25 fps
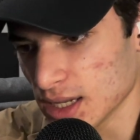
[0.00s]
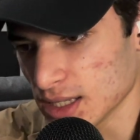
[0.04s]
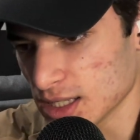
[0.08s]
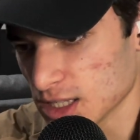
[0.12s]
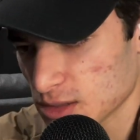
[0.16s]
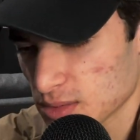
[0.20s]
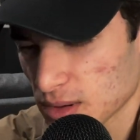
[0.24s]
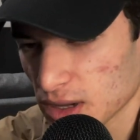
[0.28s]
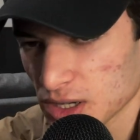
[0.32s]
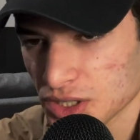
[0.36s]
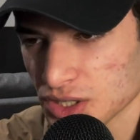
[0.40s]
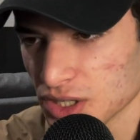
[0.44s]

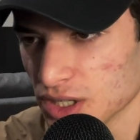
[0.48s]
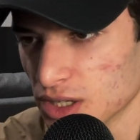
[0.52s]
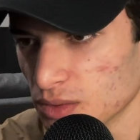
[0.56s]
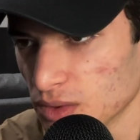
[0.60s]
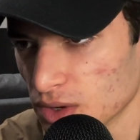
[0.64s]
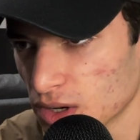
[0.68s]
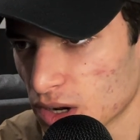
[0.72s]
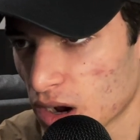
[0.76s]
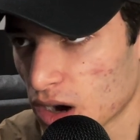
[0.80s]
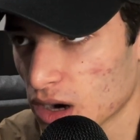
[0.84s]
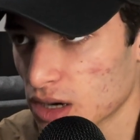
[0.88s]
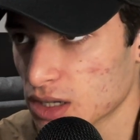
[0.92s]
especially in
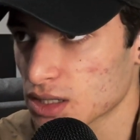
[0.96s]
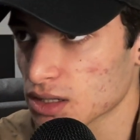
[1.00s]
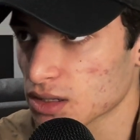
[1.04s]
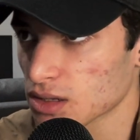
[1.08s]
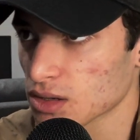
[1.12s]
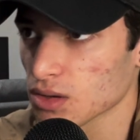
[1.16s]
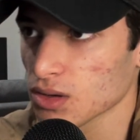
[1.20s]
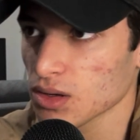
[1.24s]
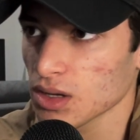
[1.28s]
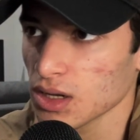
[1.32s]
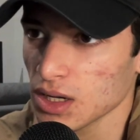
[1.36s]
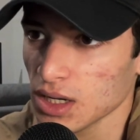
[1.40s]
regard
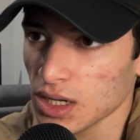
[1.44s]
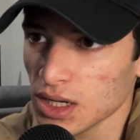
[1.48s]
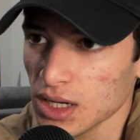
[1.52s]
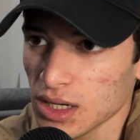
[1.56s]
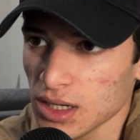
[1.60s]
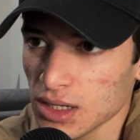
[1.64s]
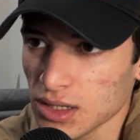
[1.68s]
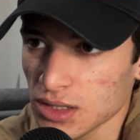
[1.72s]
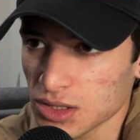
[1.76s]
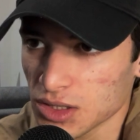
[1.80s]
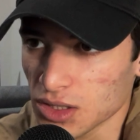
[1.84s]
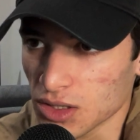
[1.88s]
to
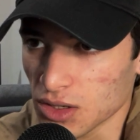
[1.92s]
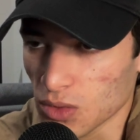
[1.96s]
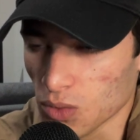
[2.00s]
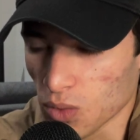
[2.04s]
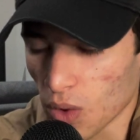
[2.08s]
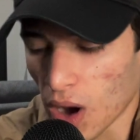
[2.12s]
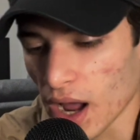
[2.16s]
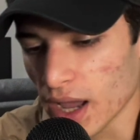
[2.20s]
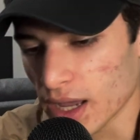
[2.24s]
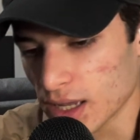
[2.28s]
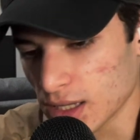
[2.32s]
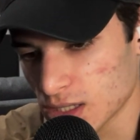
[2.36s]

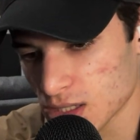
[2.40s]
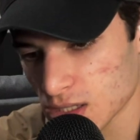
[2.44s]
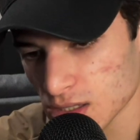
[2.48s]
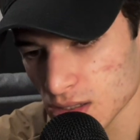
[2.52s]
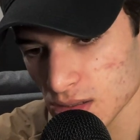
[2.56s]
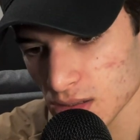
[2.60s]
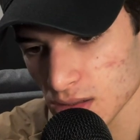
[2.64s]
rights,